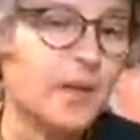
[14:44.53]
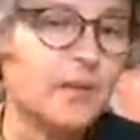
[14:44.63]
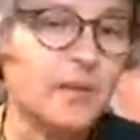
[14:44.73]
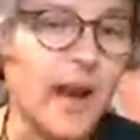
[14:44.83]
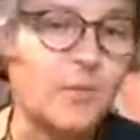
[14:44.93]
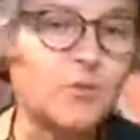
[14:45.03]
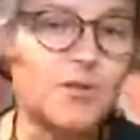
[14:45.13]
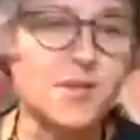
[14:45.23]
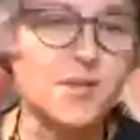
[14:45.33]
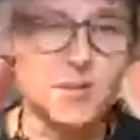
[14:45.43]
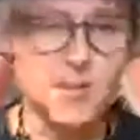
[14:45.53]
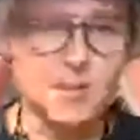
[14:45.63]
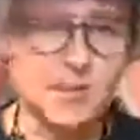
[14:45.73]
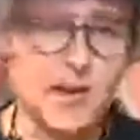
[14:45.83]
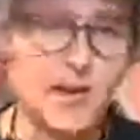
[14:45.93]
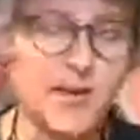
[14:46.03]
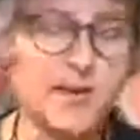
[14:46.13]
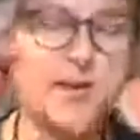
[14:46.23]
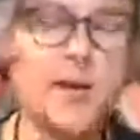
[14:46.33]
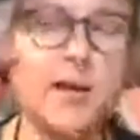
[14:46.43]
That was the
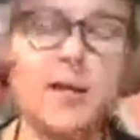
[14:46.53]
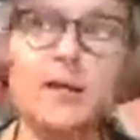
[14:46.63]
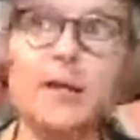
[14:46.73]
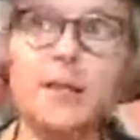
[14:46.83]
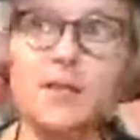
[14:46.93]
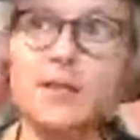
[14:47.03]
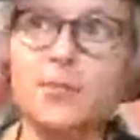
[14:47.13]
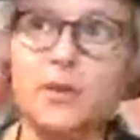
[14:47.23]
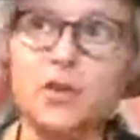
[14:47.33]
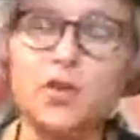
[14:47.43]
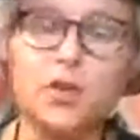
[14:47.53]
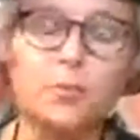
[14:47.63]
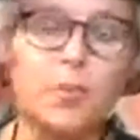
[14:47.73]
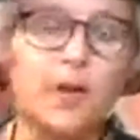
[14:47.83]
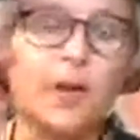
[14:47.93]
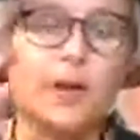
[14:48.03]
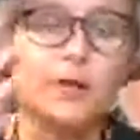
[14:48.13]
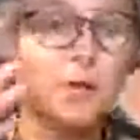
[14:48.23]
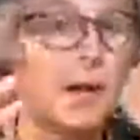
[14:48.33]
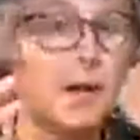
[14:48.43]
design. I got a sweatshirt, but I also
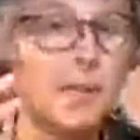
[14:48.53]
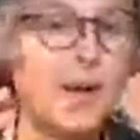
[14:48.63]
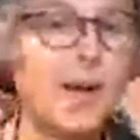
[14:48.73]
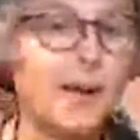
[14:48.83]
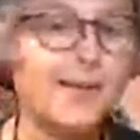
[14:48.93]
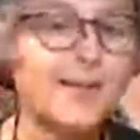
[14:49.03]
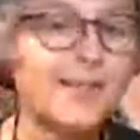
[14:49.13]
got a mask